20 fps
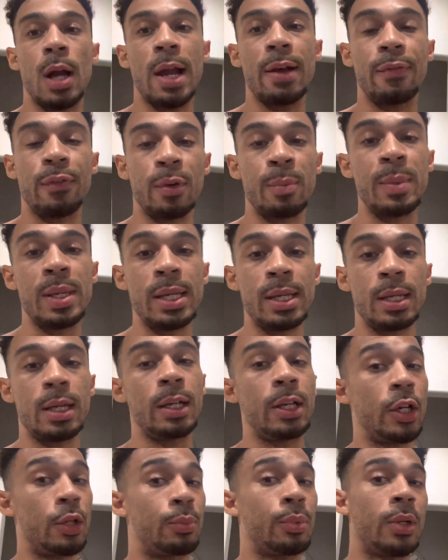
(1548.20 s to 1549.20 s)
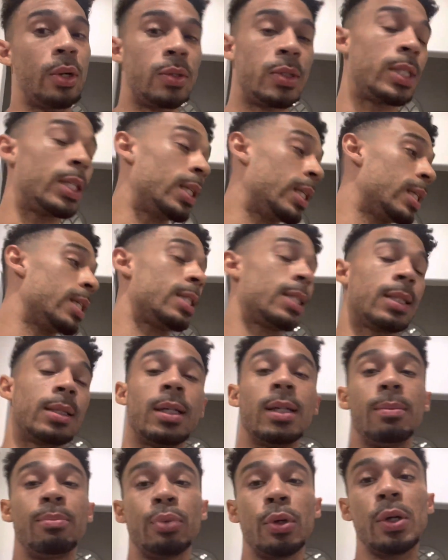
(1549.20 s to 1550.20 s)
right, for me, a good protein is
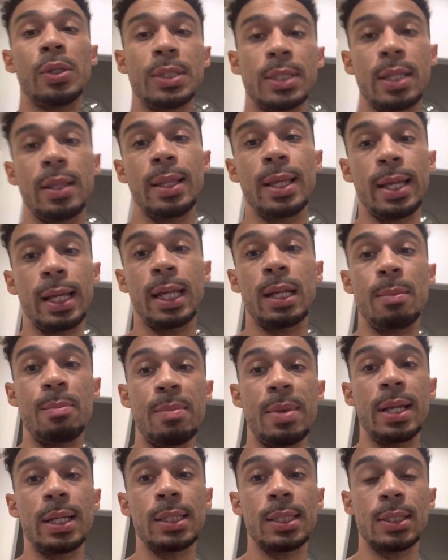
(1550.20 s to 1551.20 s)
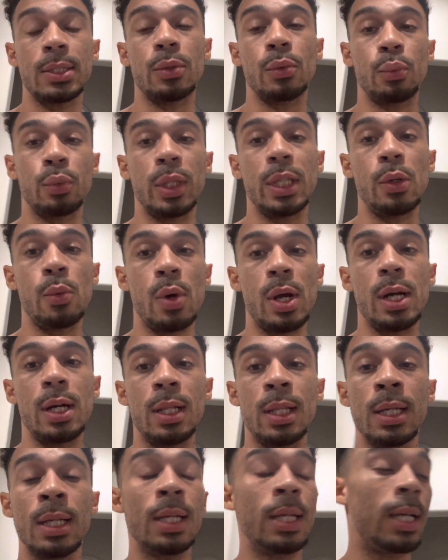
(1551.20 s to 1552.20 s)
a protein that can mix really well,
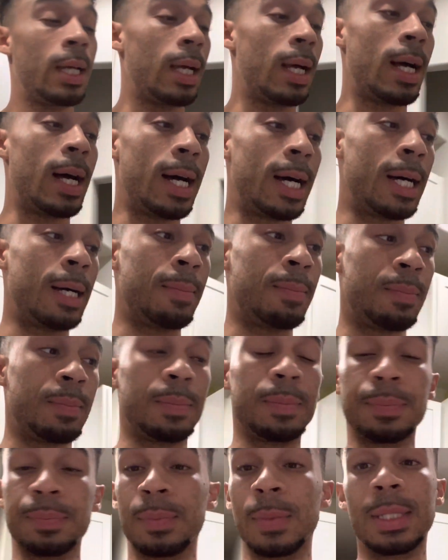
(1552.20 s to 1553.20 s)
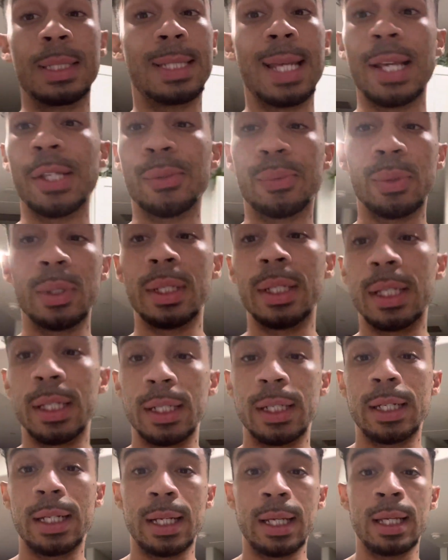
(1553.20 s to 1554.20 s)
tastes really
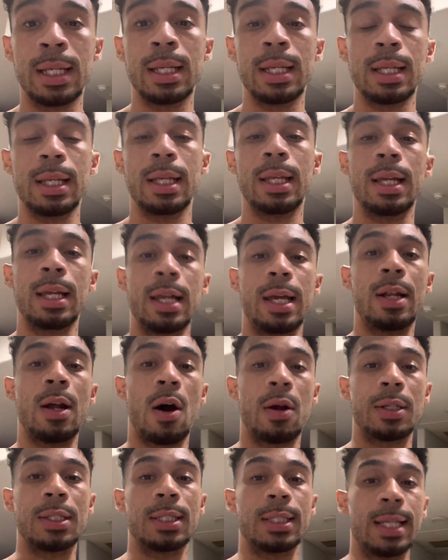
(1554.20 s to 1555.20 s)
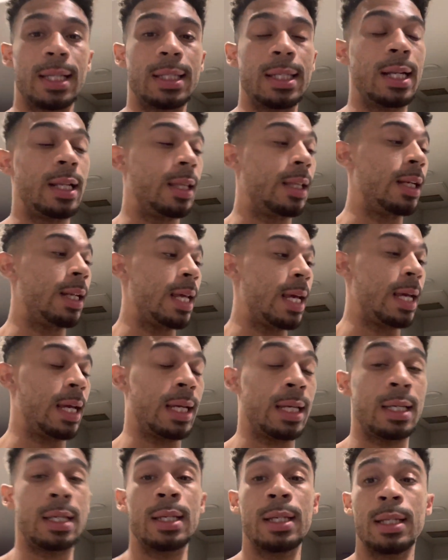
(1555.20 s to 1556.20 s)
good, and honestly, at the end of the day,
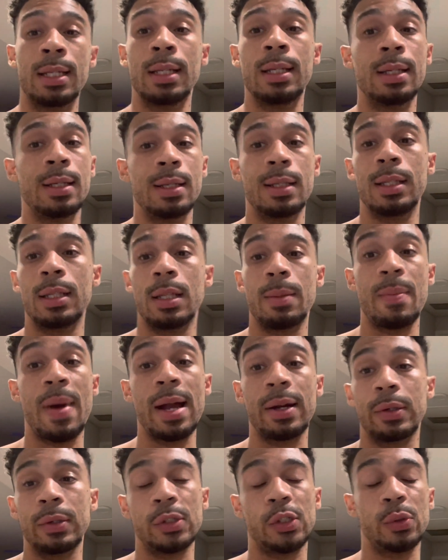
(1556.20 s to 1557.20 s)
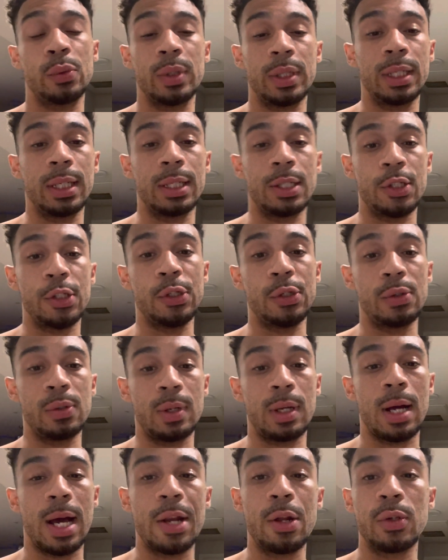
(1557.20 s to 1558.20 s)
the macros are really good too.
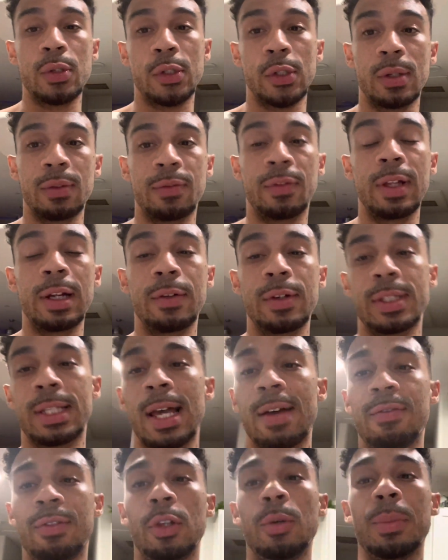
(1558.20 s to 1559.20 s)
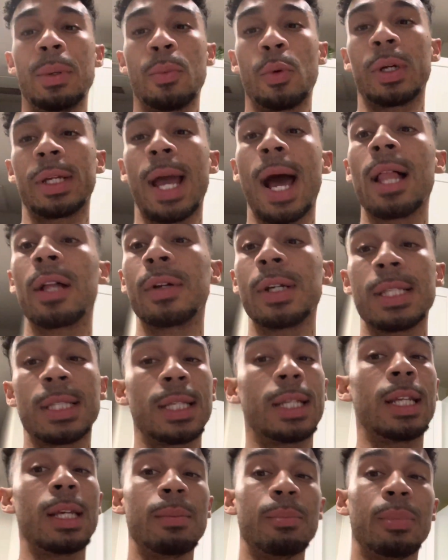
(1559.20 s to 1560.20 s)
I know certain flavors have a little bit more calories
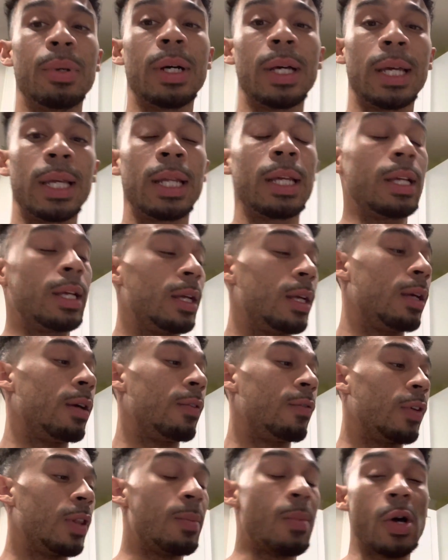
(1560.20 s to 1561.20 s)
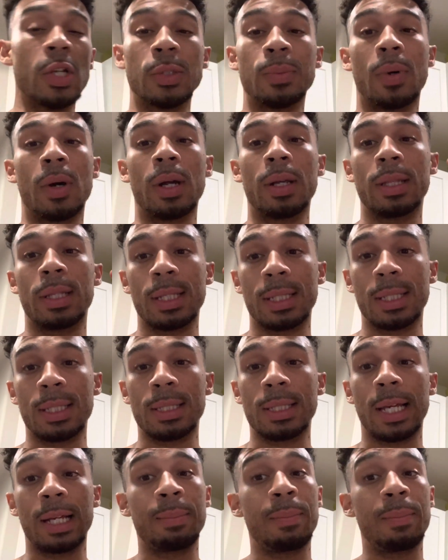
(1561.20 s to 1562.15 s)
in it, but for the most part, this is like